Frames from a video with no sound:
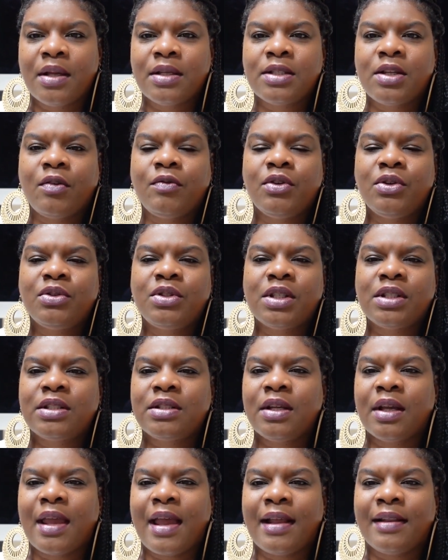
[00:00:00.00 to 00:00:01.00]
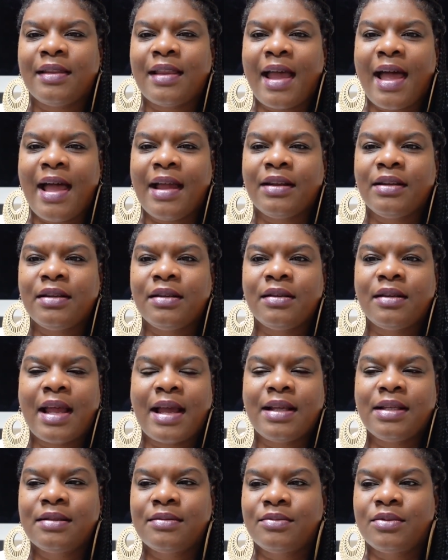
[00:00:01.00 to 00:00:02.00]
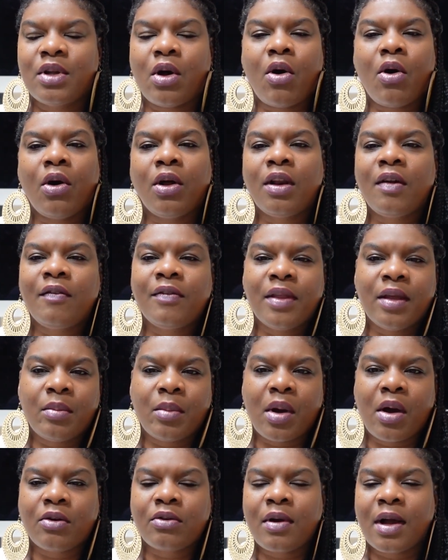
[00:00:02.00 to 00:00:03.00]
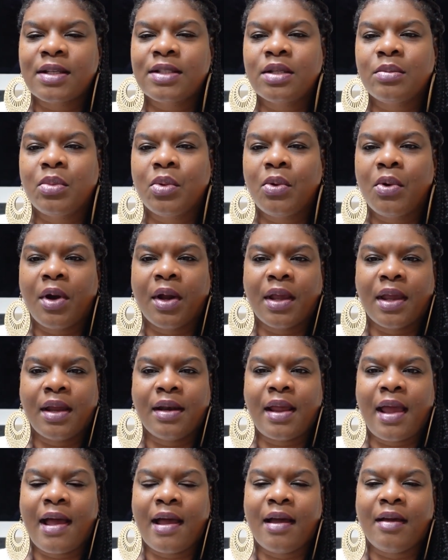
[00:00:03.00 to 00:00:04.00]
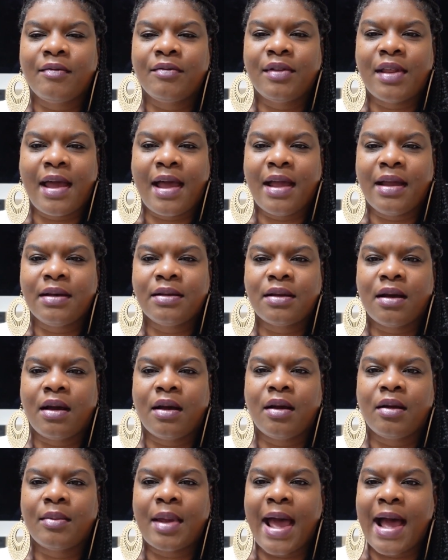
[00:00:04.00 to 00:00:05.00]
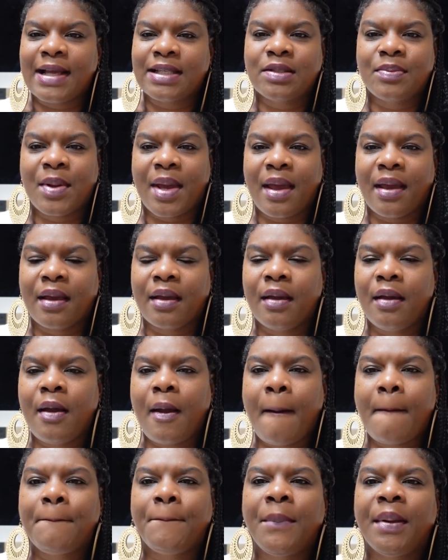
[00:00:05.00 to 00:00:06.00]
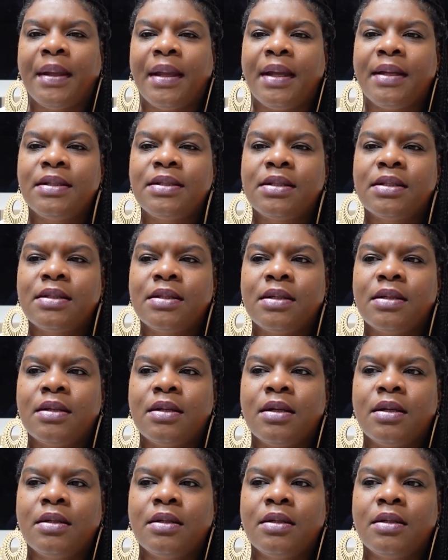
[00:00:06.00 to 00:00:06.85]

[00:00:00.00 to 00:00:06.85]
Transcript: So if you just look at that's all of them across the board can have that aspect. But